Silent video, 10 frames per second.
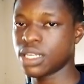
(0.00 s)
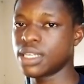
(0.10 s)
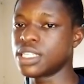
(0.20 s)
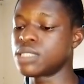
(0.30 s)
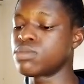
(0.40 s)

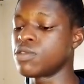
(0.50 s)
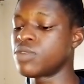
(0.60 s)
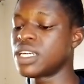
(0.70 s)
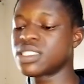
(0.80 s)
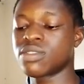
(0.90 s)
It
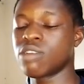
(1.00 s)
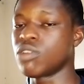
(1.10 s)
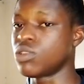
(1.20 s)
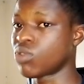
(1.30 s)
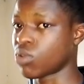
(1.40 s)
prevents
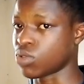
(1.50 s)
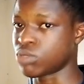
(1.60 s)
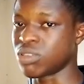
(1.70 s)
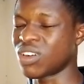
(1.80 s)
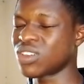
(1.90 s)
revenue loss
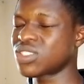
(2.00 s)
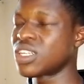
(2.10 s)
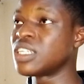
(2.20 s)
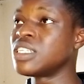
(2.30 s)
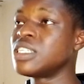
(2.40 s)
because